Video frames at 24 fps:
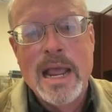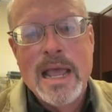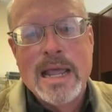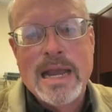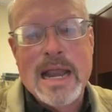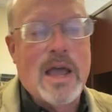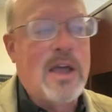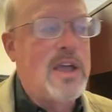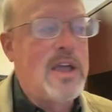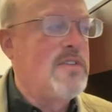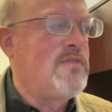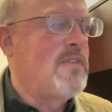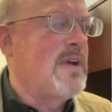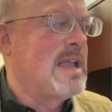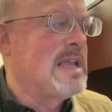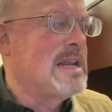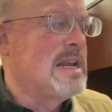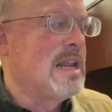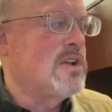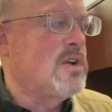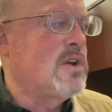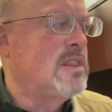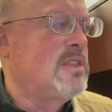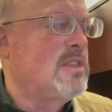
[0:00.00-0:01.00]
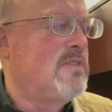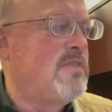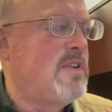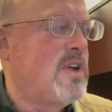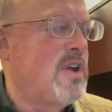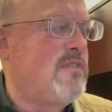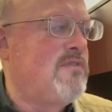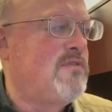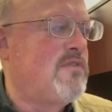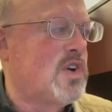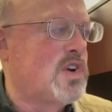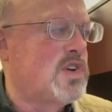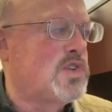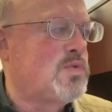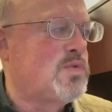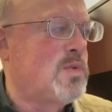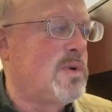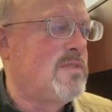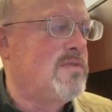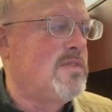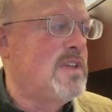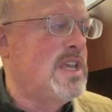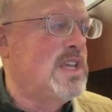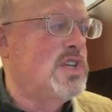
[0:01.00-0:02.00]
Now, if I click on the very first one
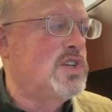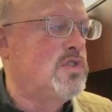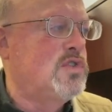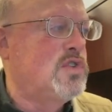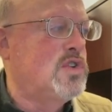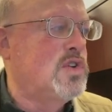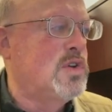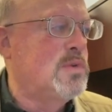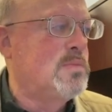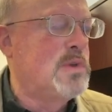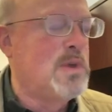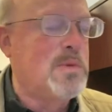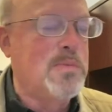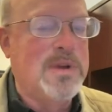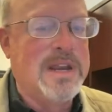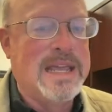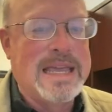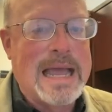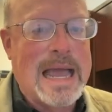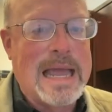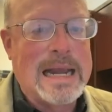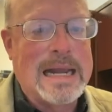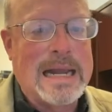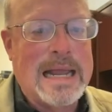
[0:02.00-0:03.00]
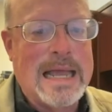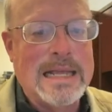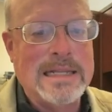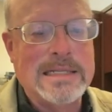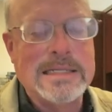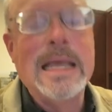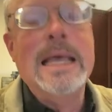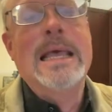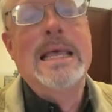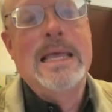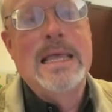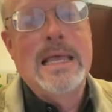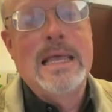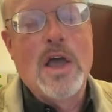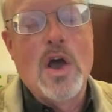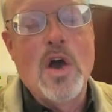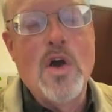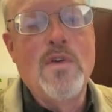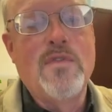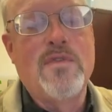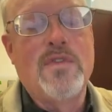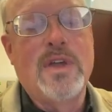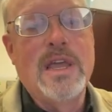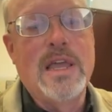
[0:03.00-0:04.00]
of these, YouTube Community Guidelines,
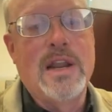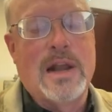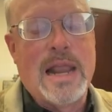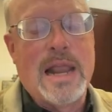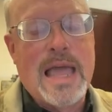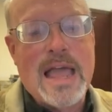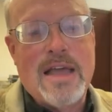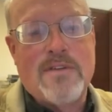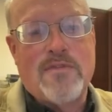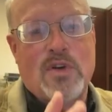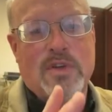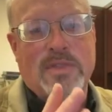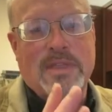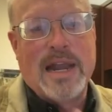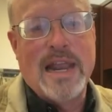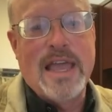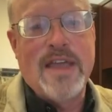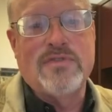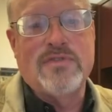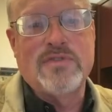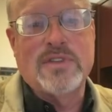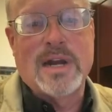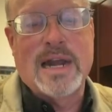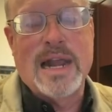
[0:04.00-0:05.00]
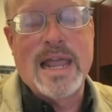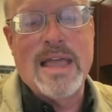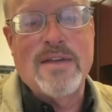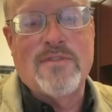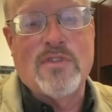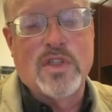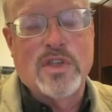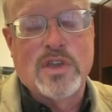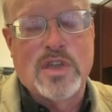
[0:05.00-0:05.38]
it'll have on the left, it'll have all the